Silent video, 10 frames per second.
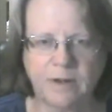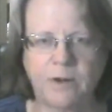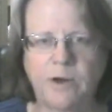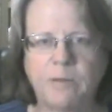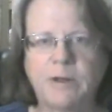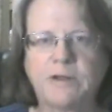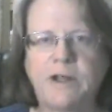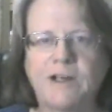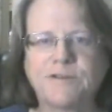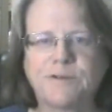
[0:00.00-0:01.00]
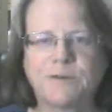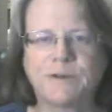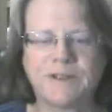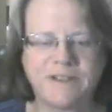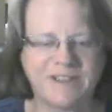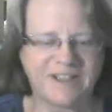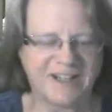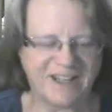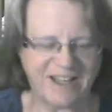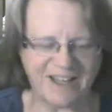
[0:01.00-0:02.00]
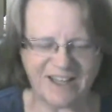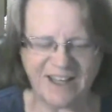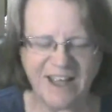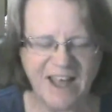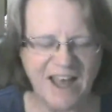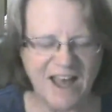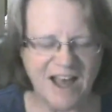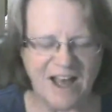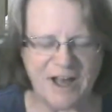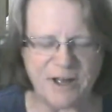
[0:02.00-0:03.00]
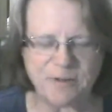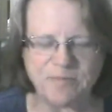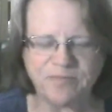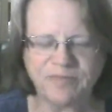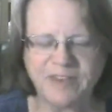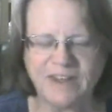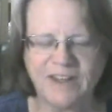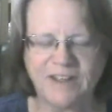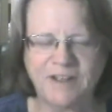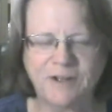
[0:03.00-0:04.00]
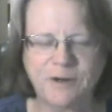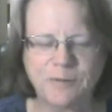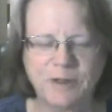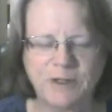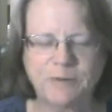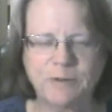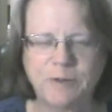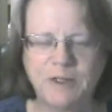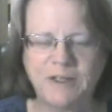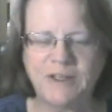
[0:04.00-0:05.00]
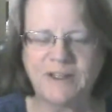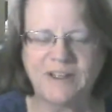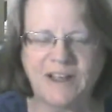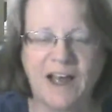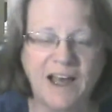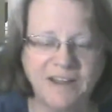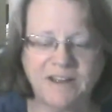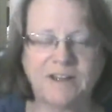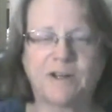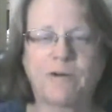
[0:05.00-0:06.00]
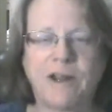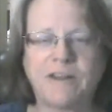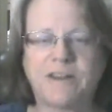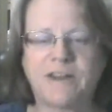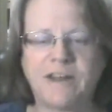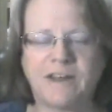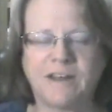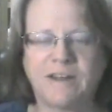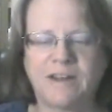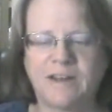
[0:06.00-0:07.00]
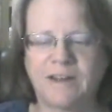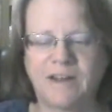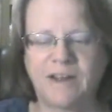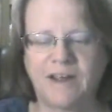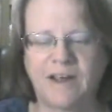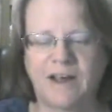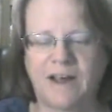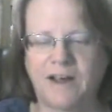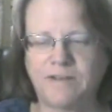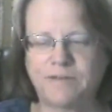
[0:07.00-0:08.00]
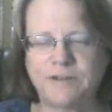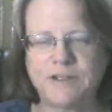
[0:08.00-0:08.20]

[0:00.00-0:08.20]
I'm at a loss for words here. But it would be, I think, a great thing for